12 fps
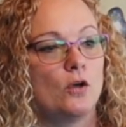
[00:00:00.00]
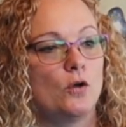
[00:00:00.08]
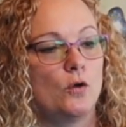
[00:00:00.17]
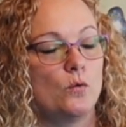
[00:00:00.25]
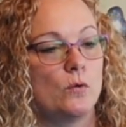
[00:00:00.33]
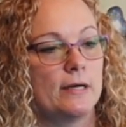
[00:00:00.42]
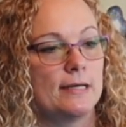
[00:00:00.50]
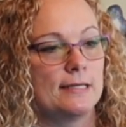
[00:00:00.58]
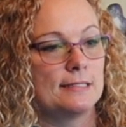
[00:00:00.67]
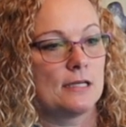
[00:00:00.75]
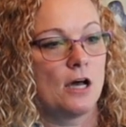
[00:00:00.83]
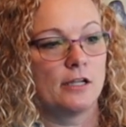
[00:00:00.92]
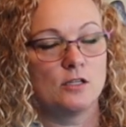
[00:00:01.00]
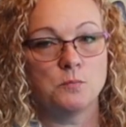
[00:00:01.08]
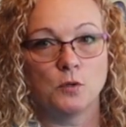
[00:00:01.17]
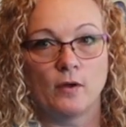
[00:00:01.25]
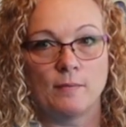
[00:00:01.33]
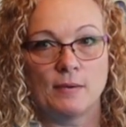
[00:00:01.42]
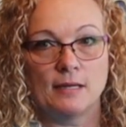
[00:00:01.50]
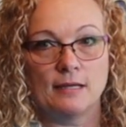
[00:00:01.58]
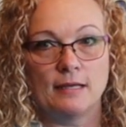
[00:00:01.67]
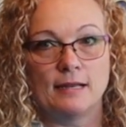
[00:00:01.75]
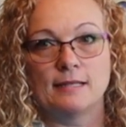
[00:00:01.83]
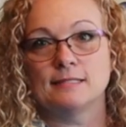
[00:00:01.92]
who was on deployment
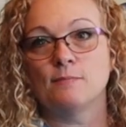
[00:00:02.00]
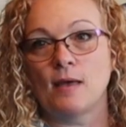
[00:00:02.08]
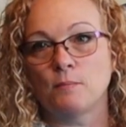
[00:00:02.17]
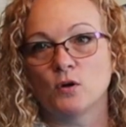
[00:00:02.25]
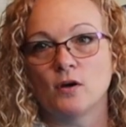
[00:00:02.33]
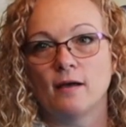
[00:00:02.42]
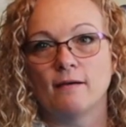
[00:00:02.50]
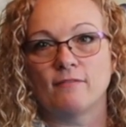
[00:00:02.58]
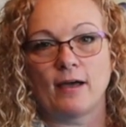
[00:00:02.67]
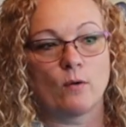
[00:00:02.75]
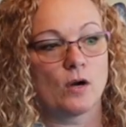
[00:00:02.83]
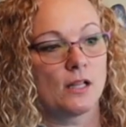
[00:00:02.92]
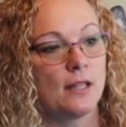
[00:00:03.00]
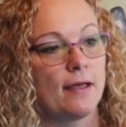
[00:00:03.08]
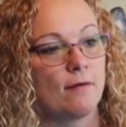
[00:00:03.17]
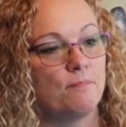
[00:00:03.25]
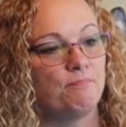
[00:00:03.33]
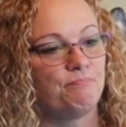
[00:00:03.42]
and is a member of our club.